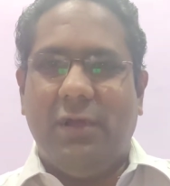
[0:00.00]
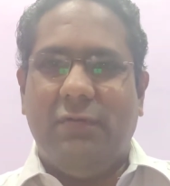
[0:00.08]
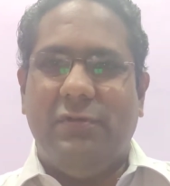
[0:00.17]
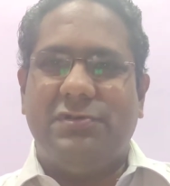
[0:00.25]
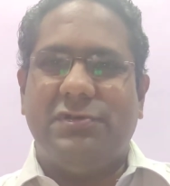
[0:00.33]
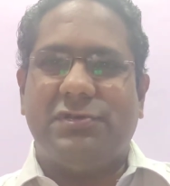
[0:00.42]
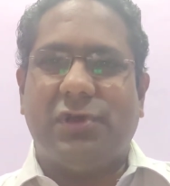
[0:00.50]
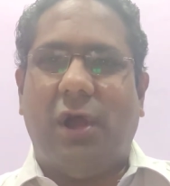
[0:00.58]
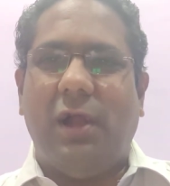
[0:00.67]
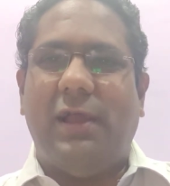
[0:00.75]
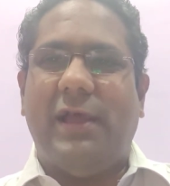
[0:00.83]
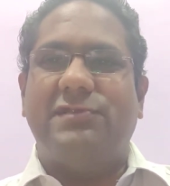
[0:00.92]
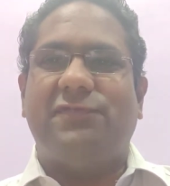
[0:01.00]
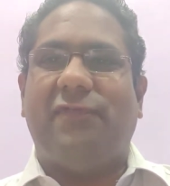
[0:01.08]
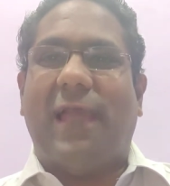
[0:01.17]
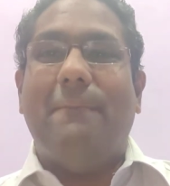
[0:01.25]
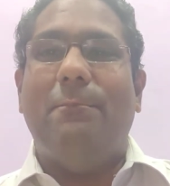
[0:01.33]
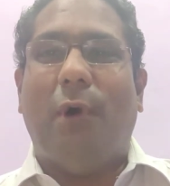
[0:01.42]
which is called as
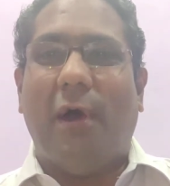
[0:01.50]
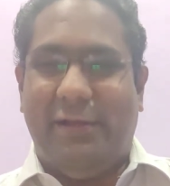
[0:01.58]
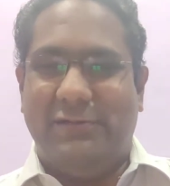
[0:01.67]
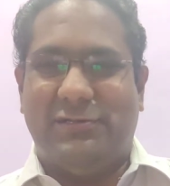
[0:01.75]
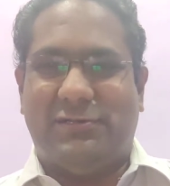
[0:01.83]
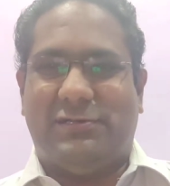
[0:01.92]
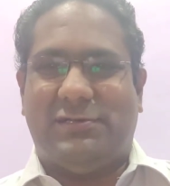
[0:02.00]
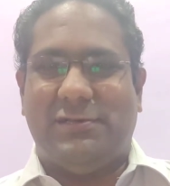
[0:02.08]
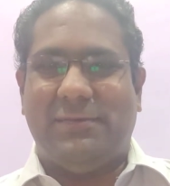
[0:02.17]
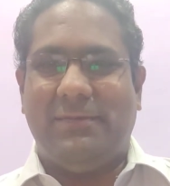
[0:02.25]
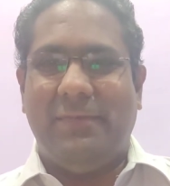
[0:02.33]
flamboyance.